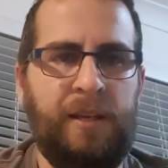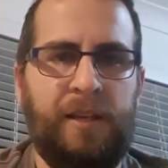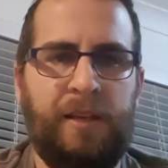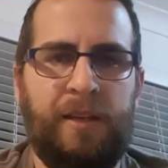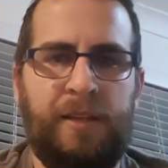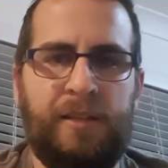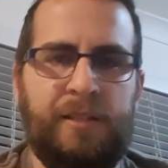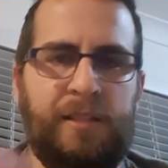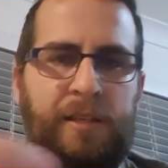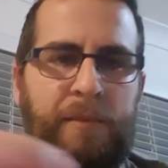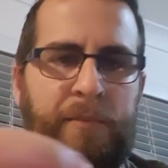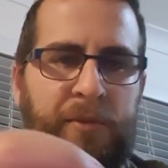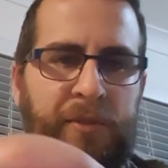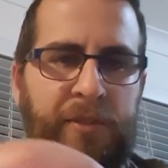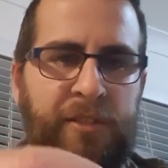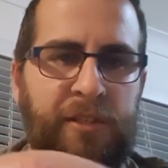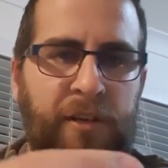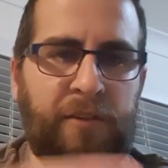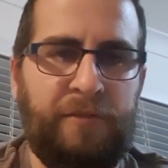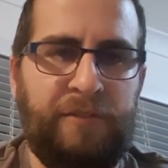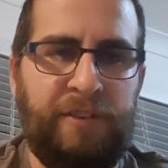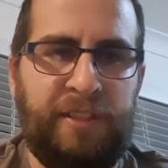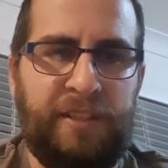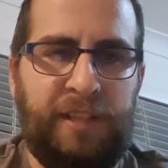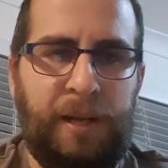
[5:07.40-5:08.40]
Simple. So
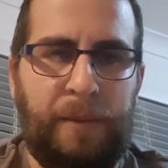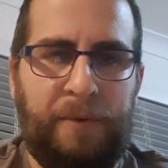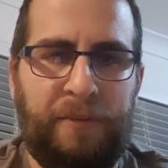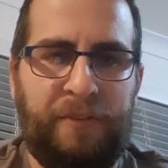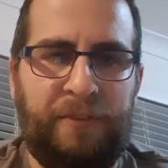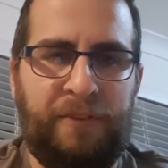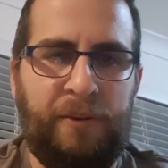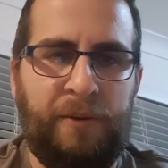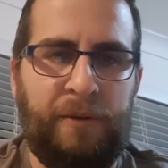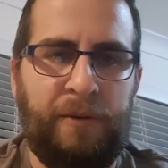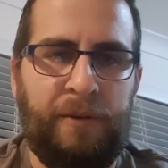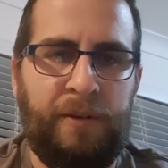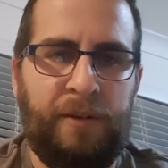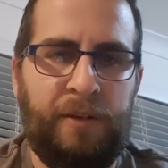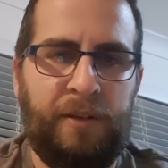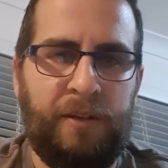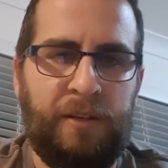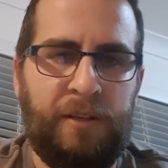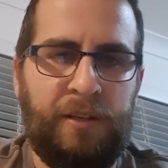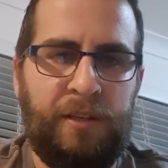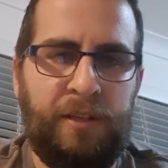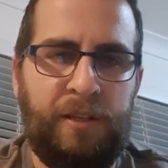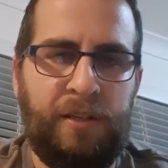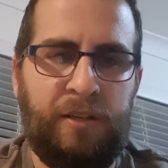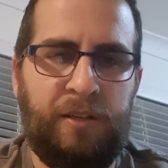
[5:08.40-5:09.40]
I've rigged up a few
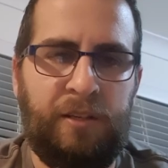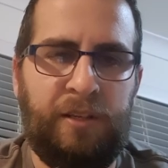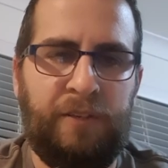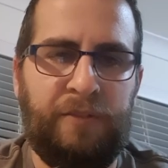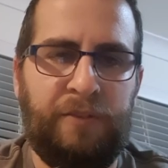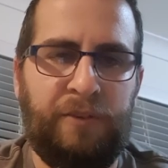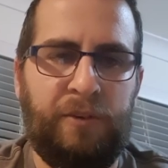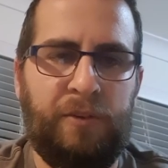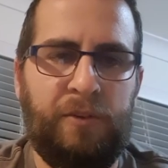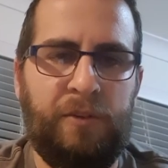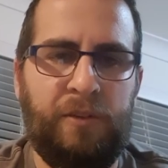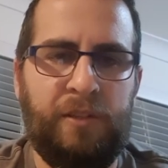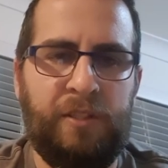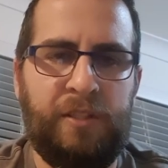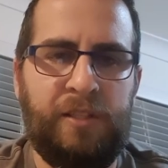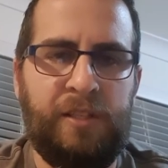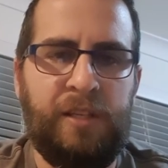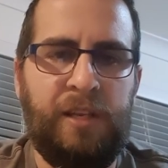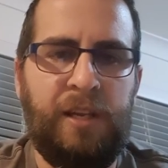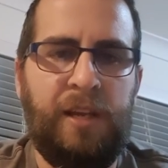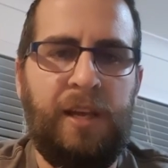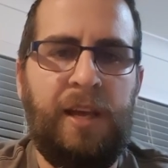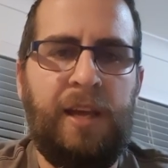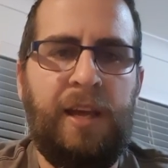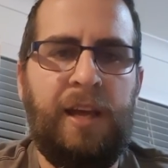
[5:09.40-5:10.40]
on different hooks.
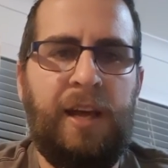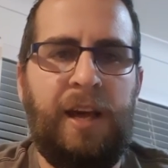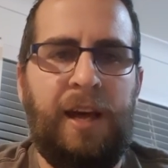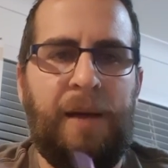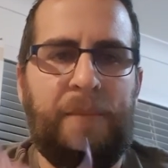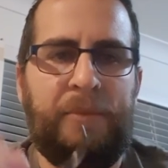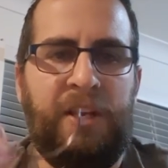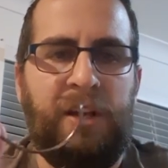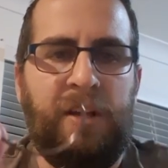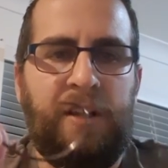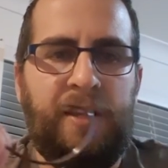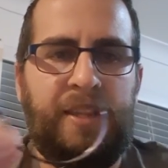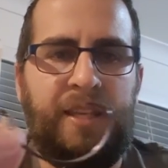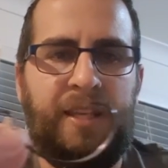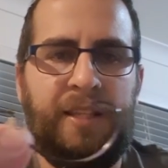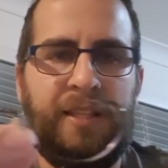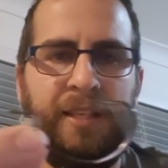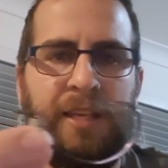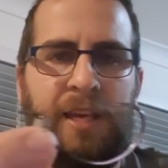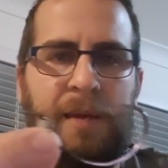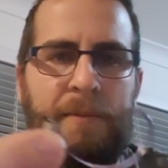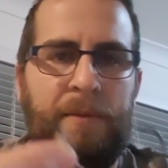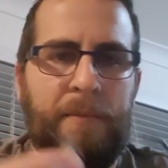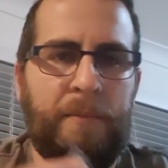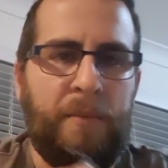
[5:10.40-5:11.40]
The only thing to
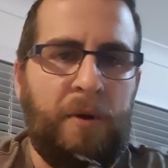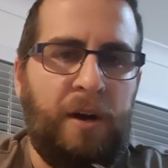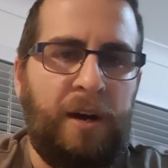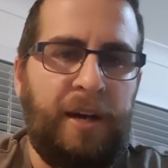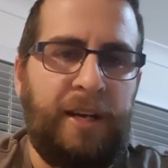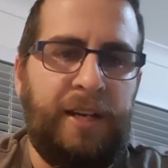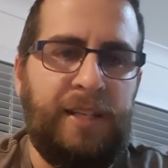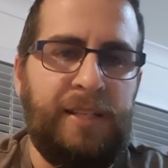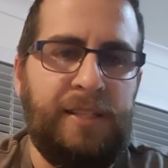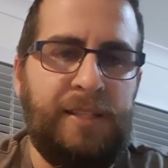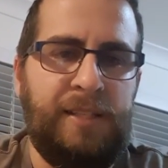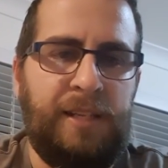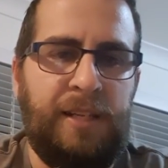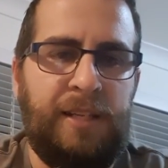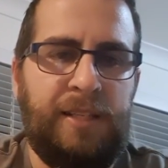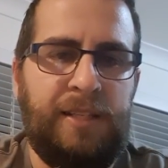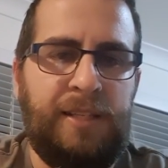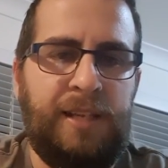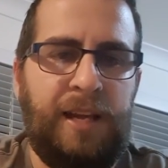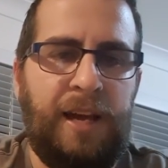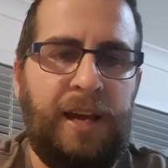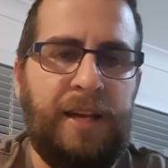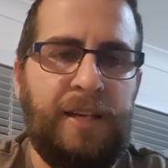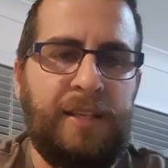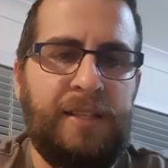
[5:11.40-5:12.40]
keep in mind is that it
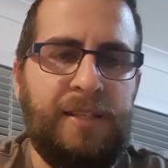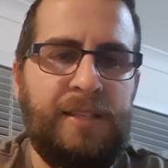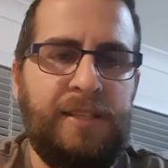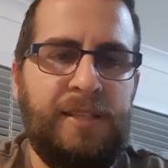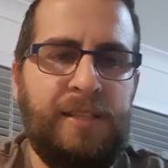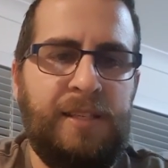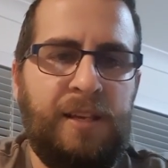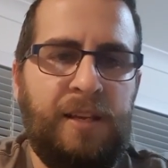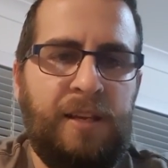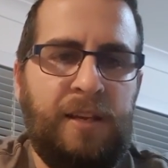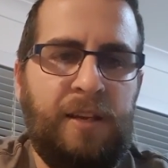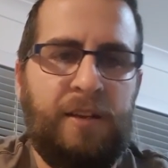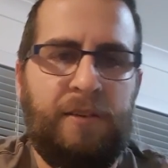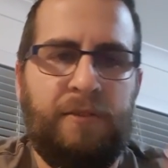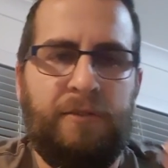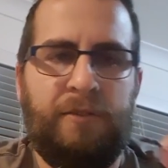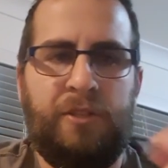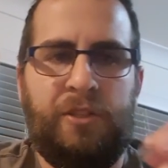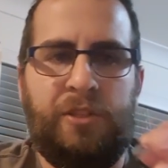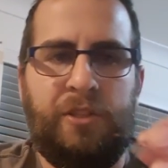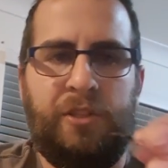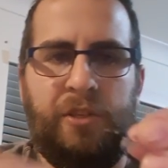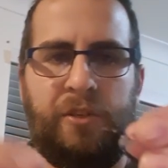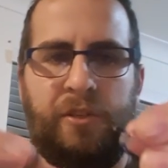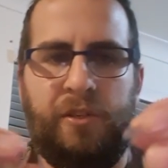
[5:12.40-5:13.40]
does
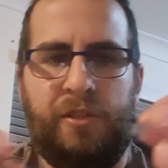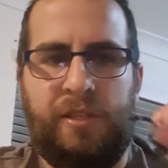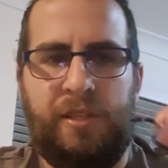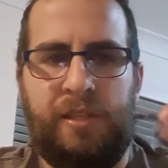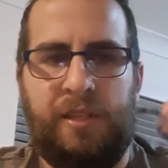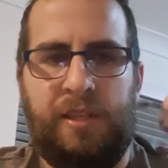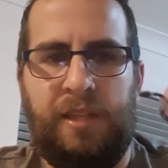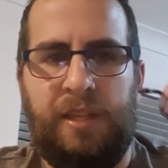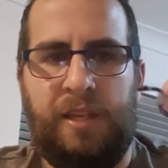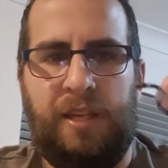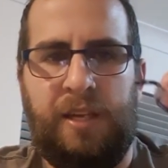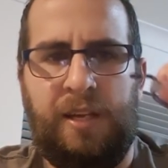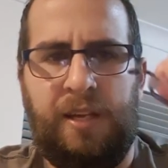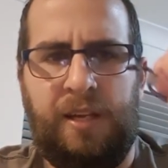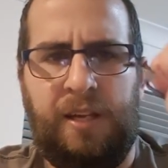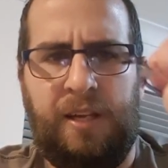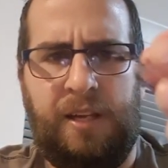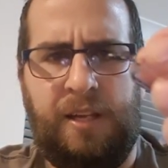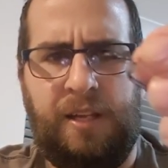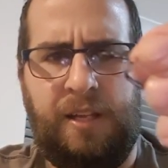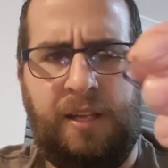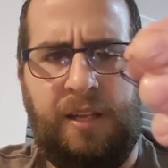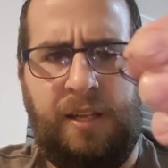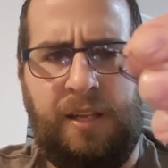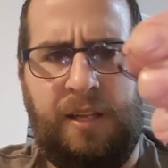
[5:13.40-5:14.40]
reduce
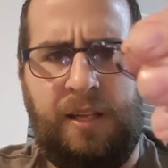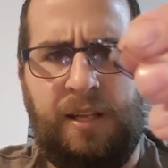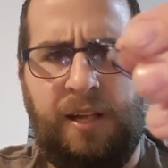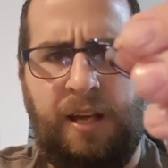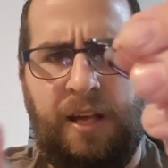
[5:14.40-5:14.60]
the